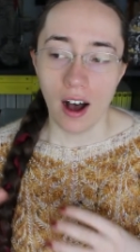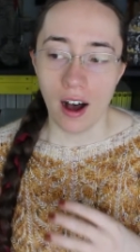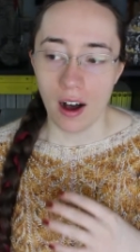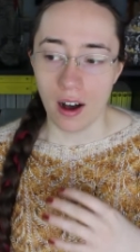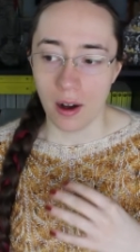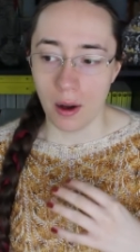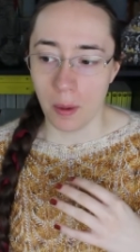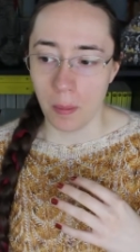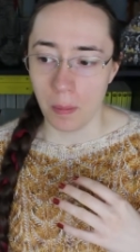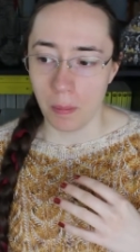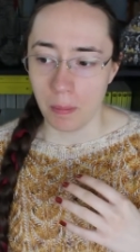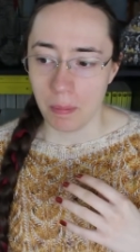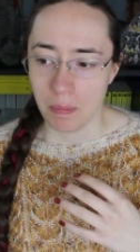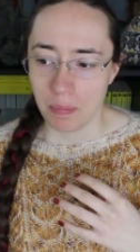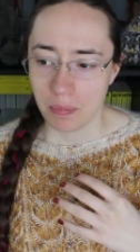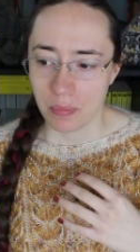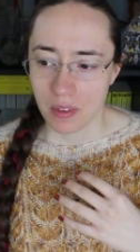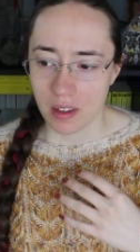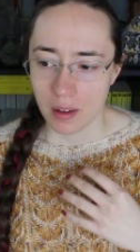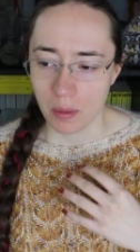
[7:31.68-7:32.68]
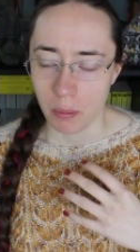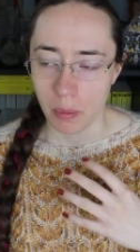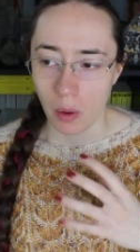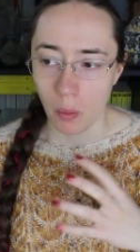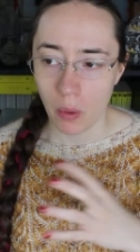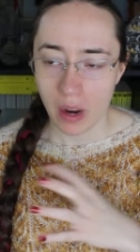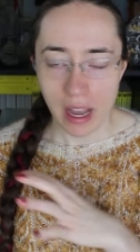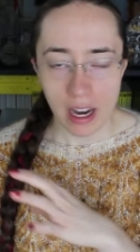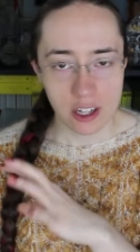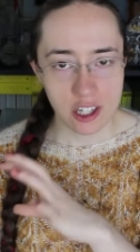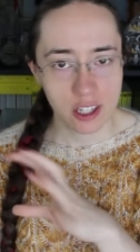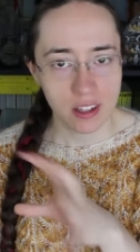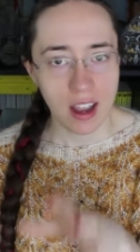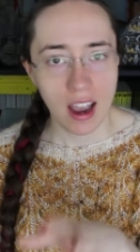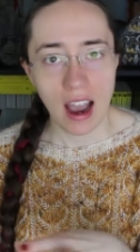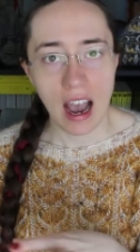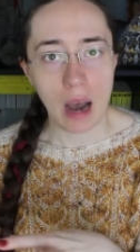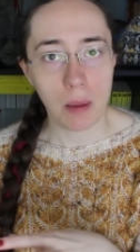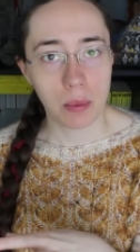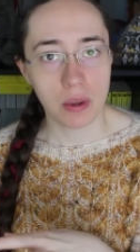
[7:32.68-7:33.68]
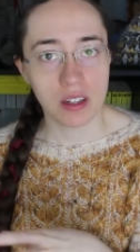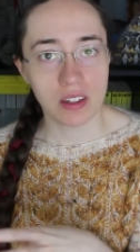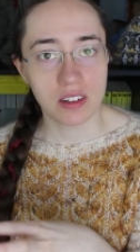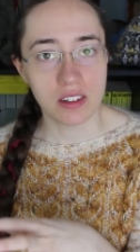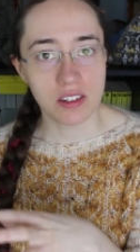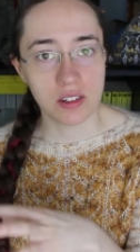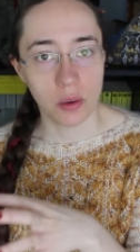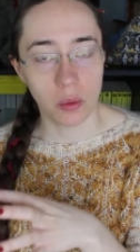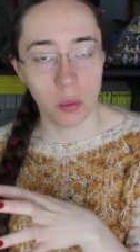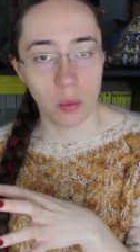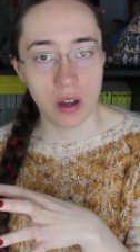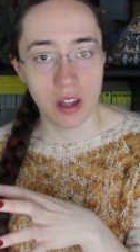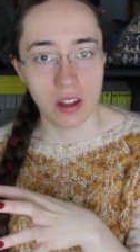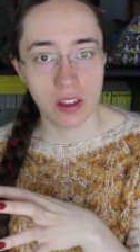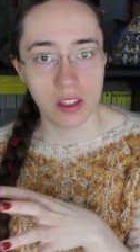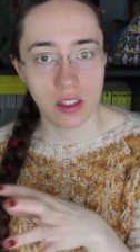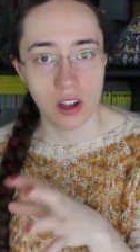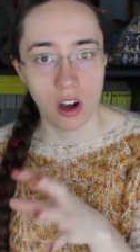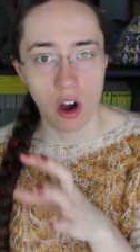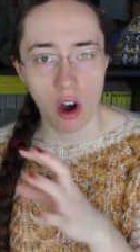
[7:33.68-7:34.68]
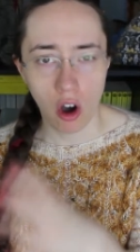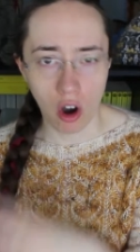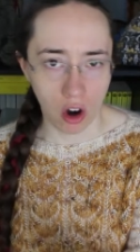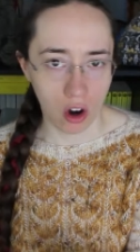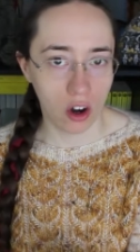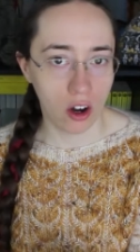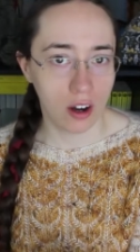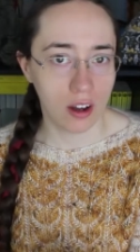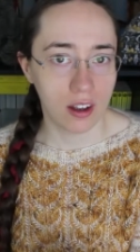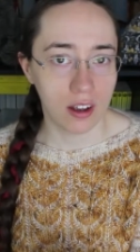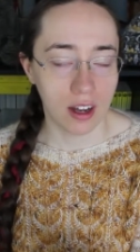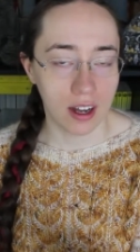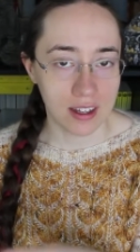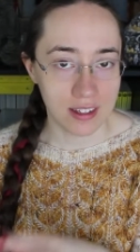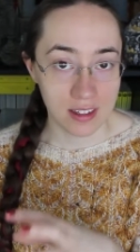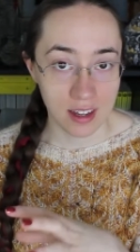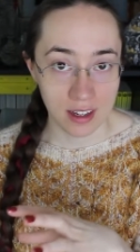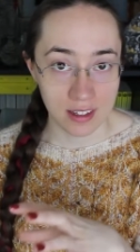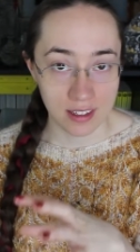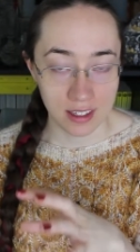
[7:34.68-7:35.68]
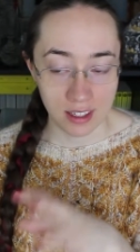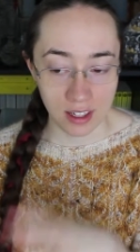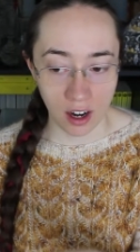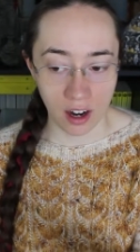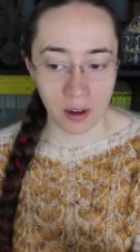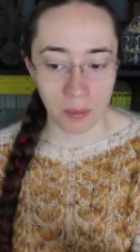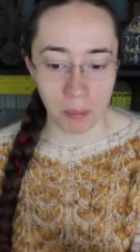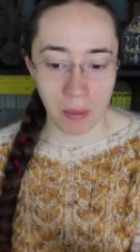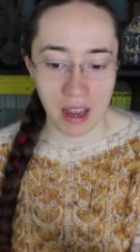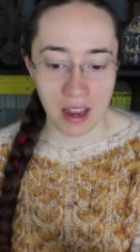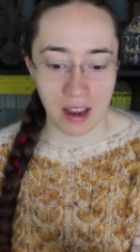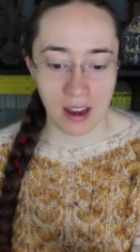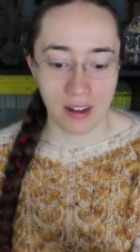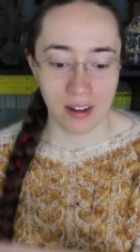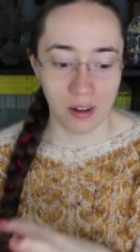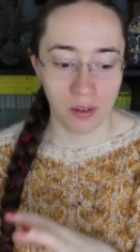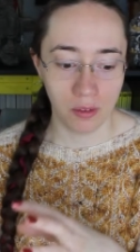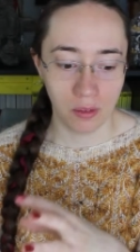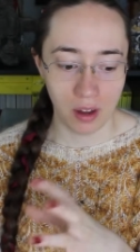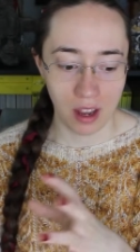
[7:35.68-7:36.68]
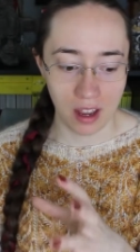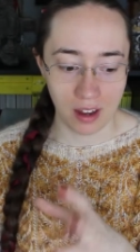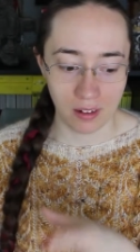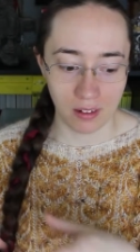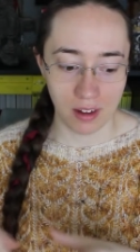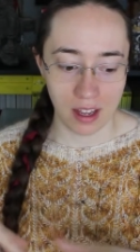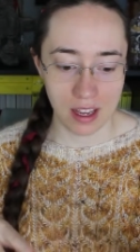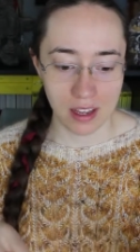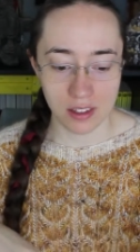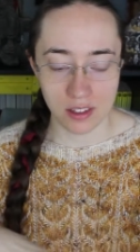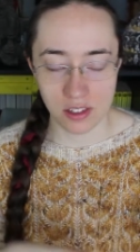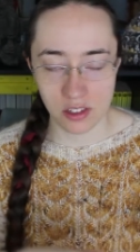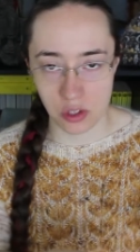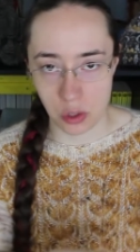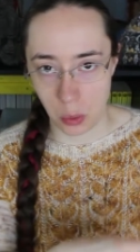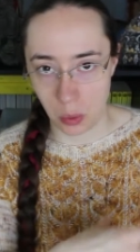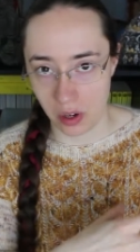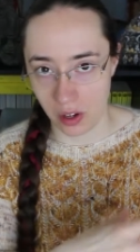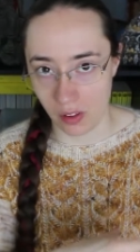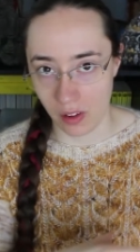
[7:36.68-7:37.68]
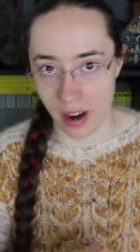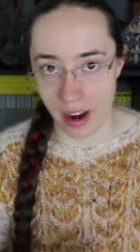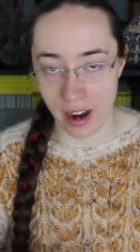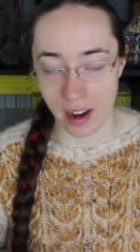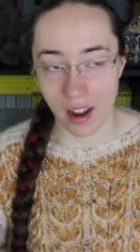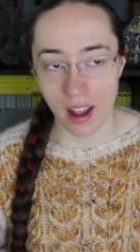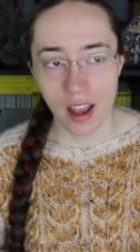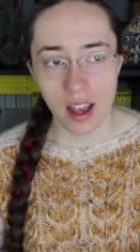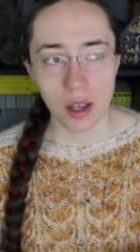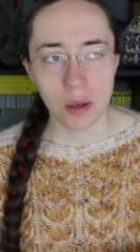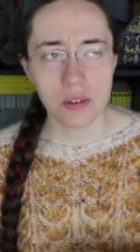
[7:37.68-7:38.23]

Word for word: Um, but what actually happens with Hark as, as a young man and, and his storyline,